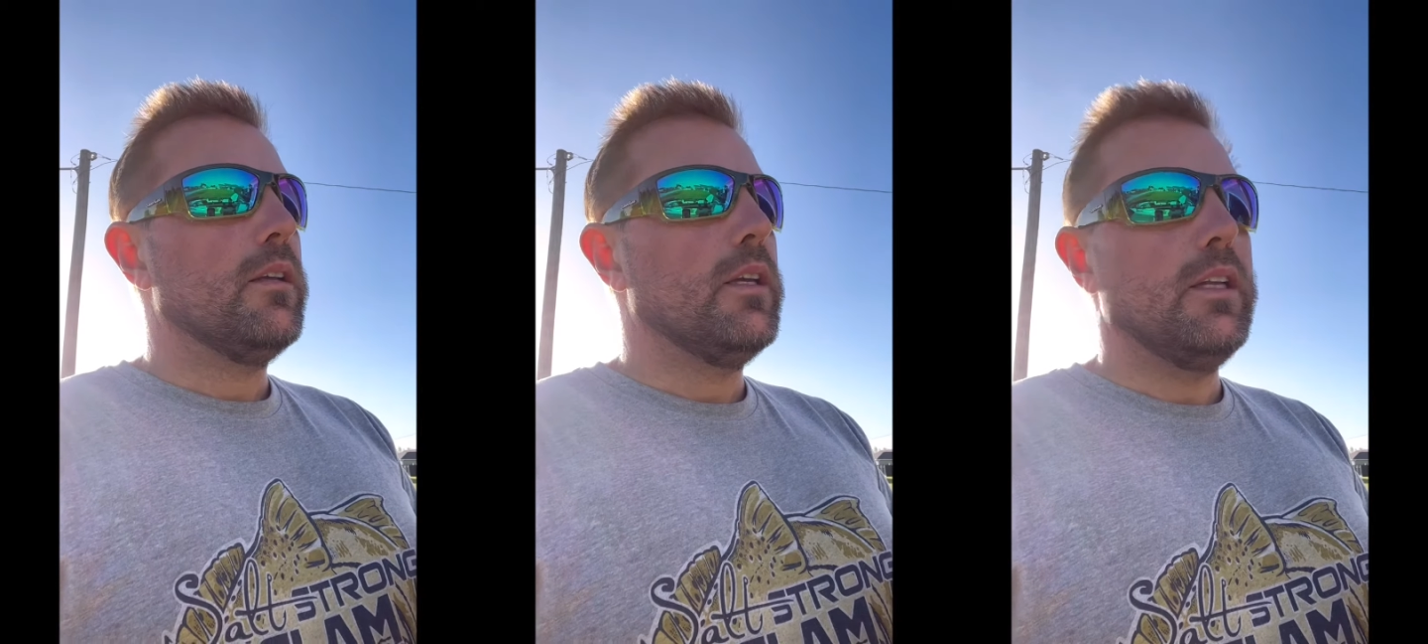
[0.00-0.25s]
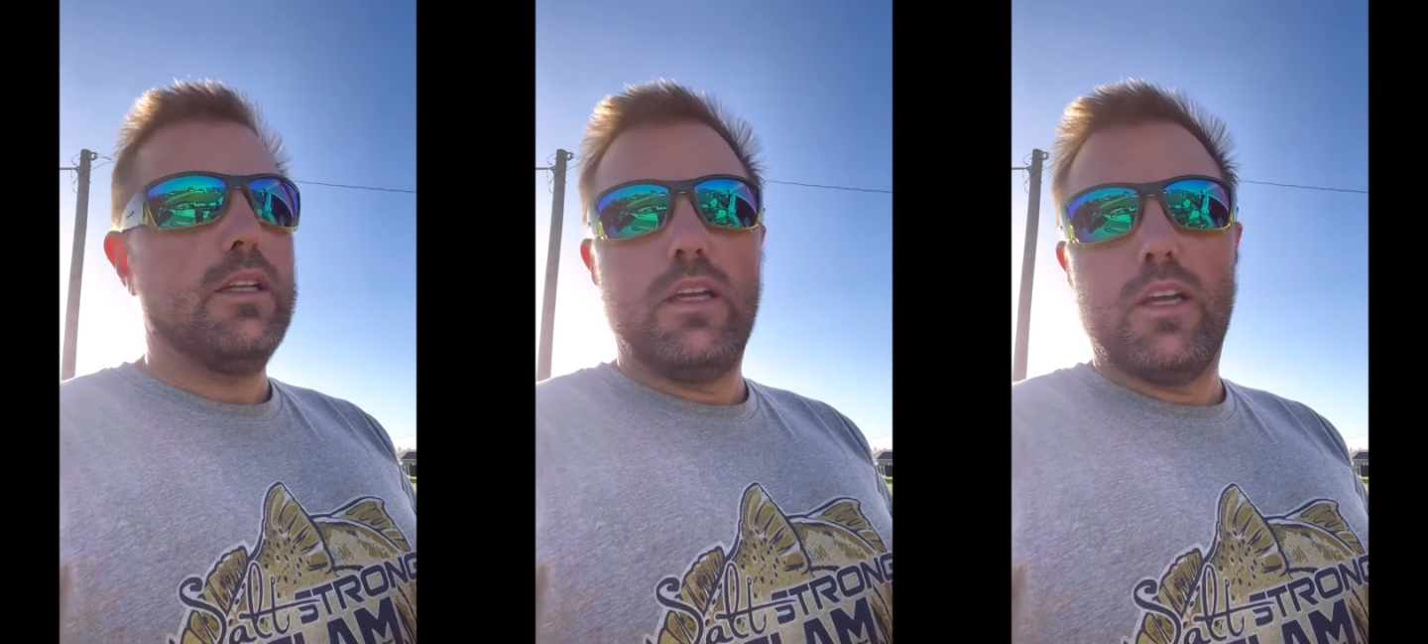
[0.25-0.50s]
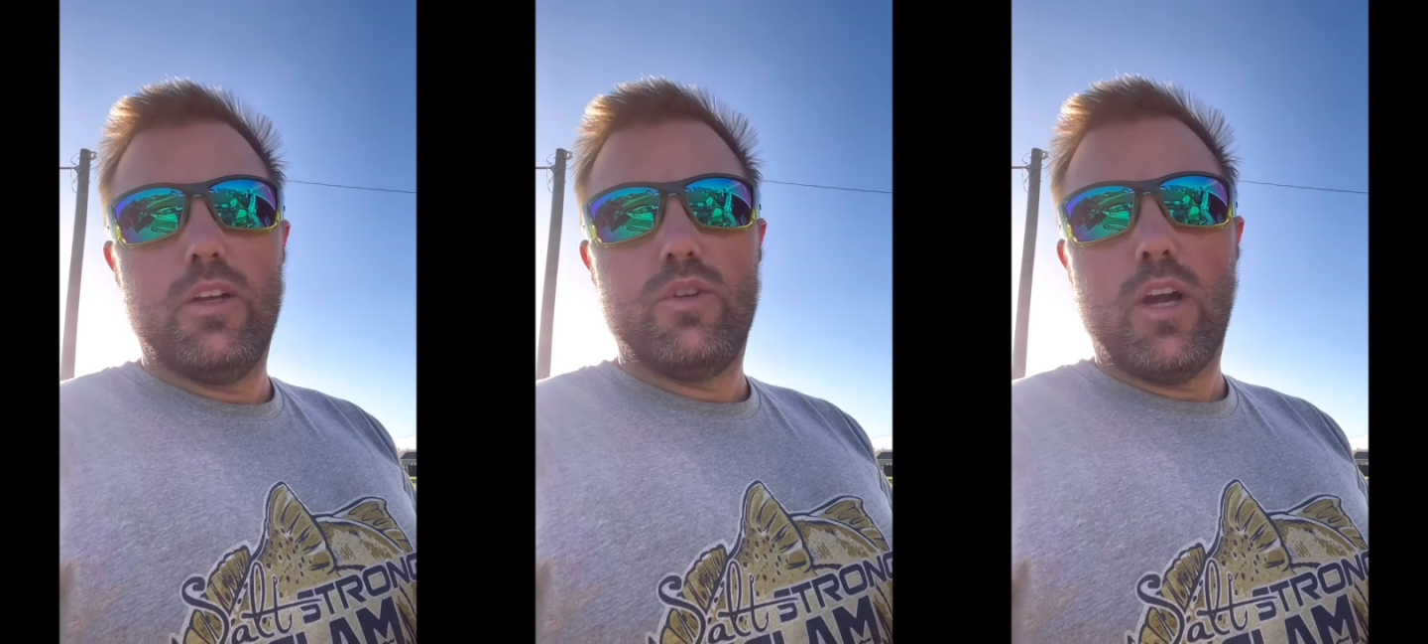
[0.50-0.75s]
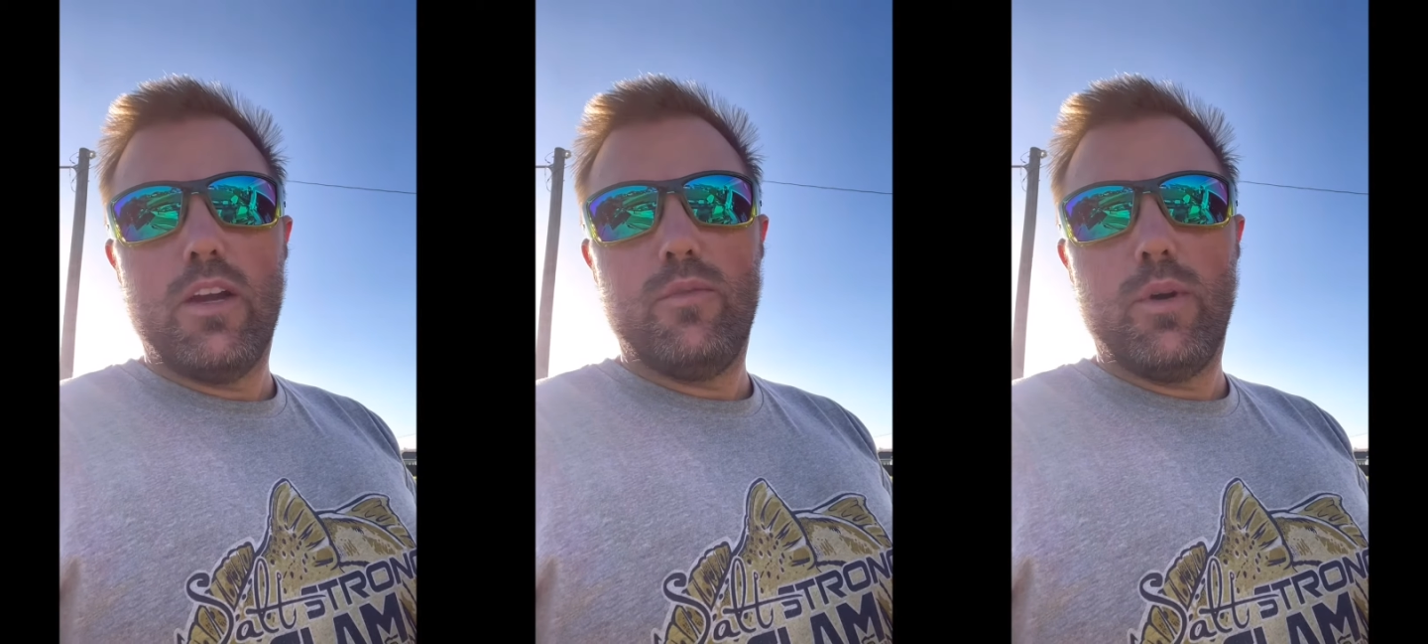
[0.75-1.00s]
in the uh,
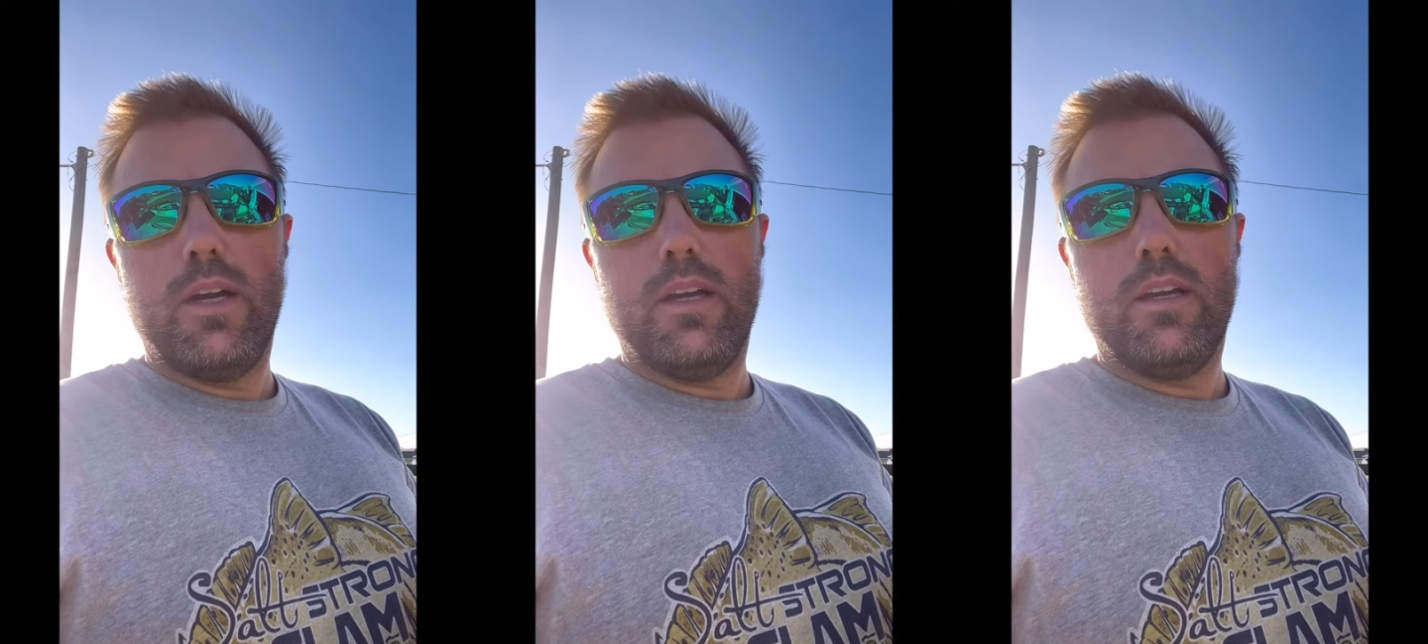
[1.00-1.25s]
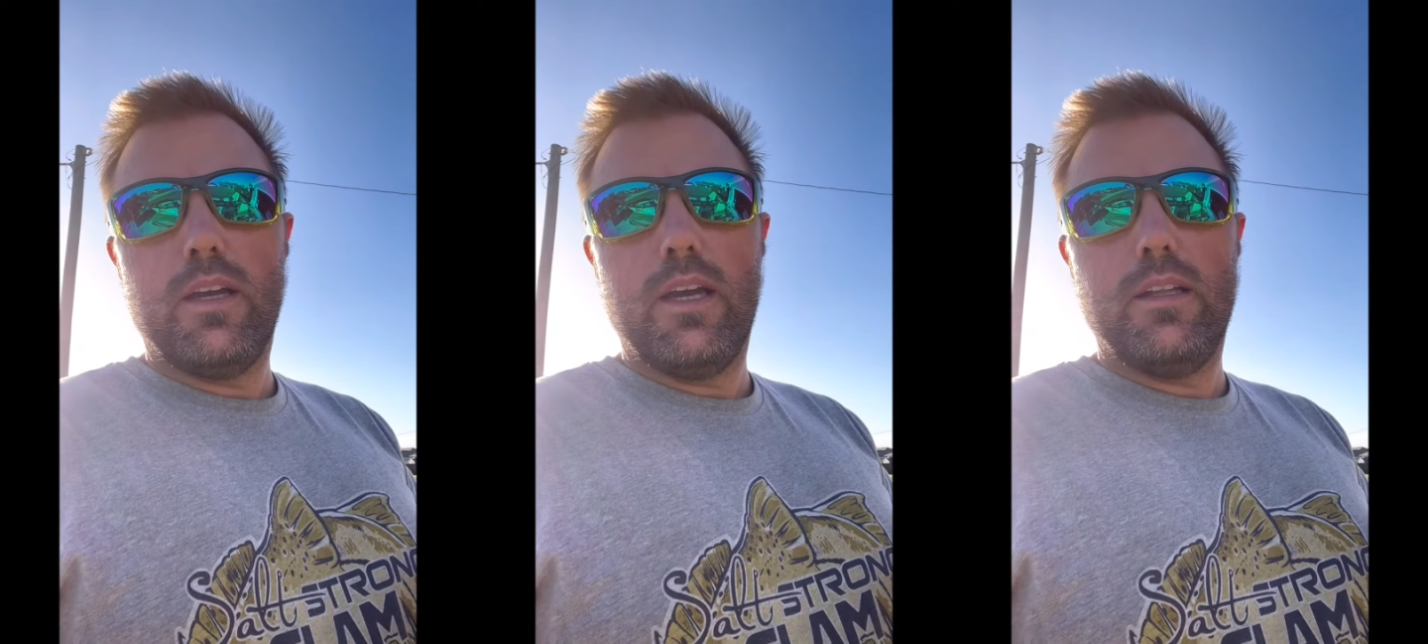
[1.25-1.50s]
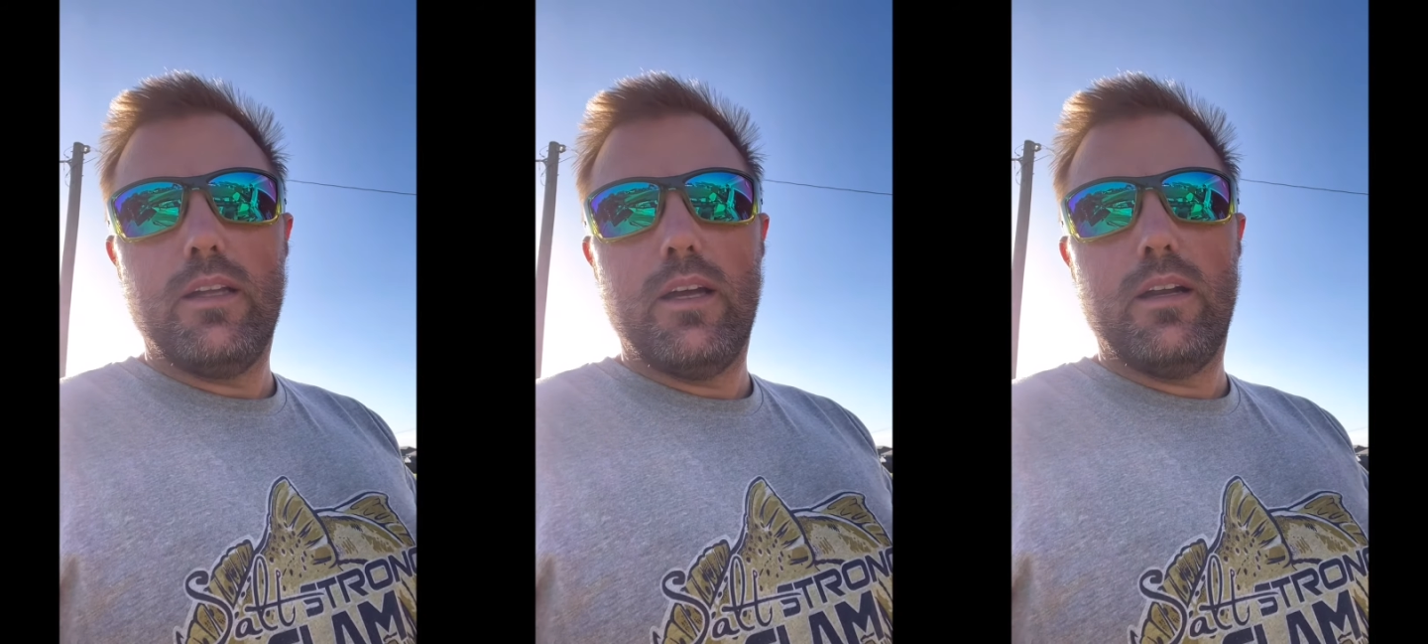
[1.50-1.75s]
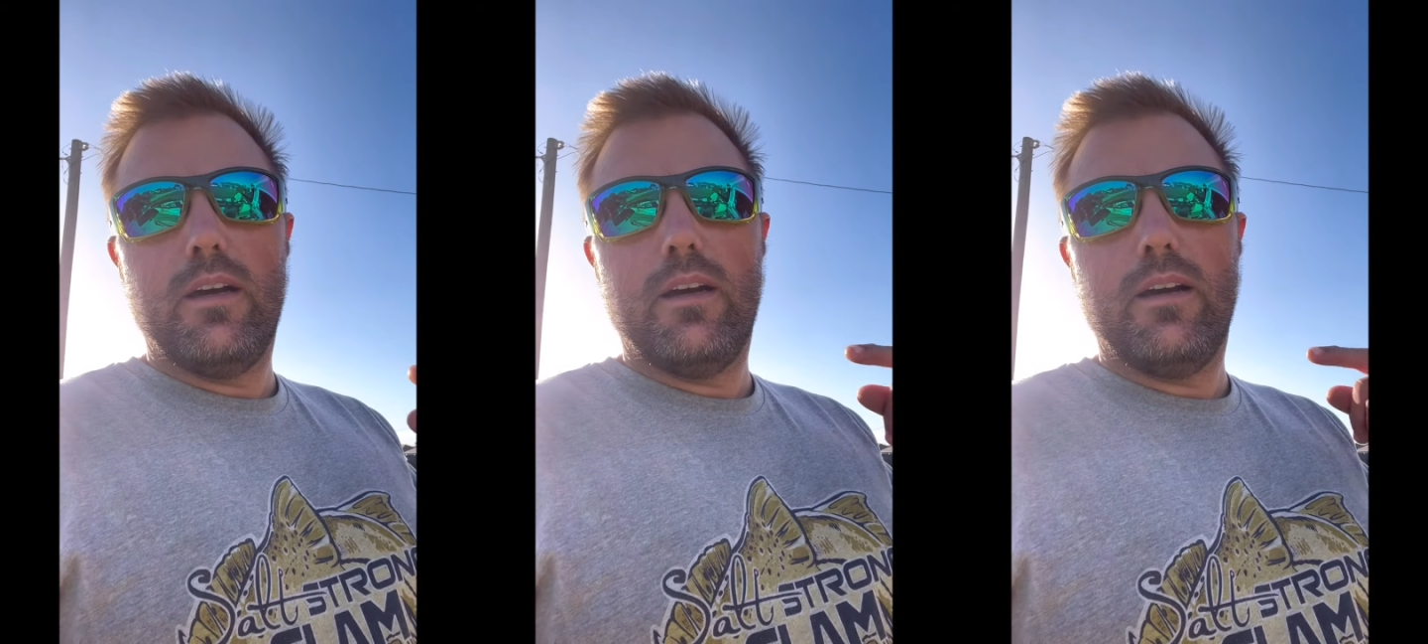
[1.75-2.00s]
driveway, and
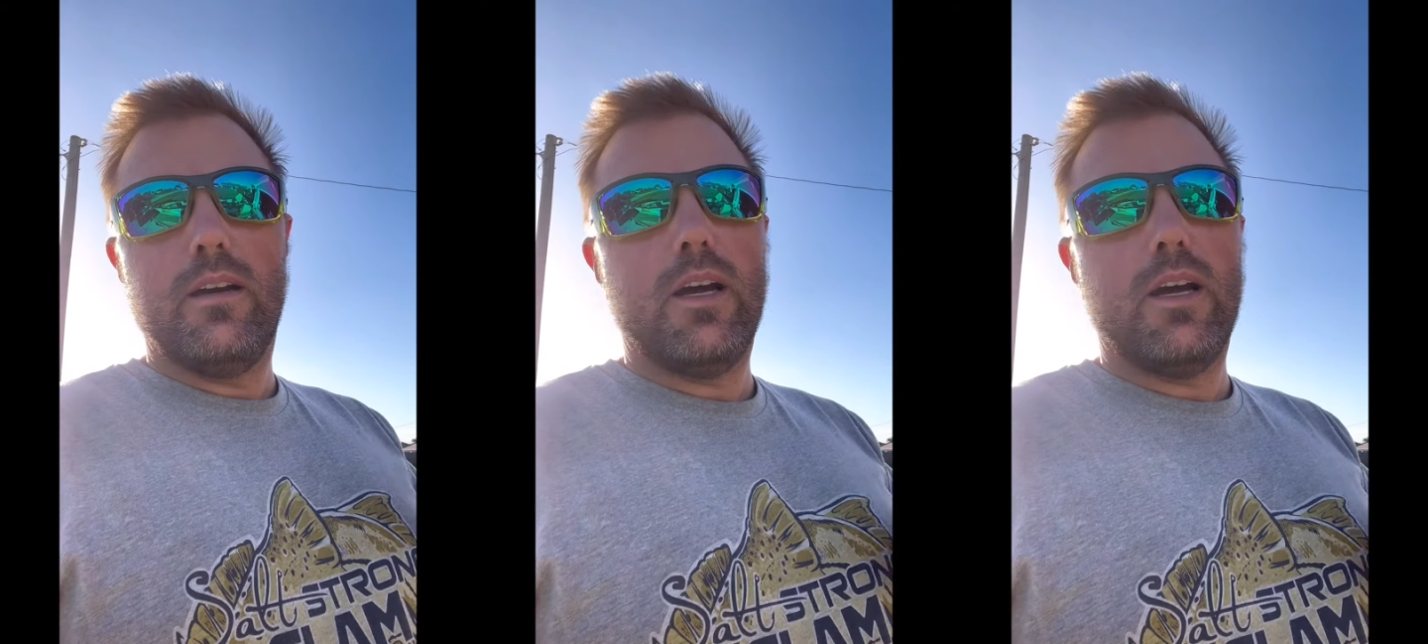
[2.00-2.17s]
then uh,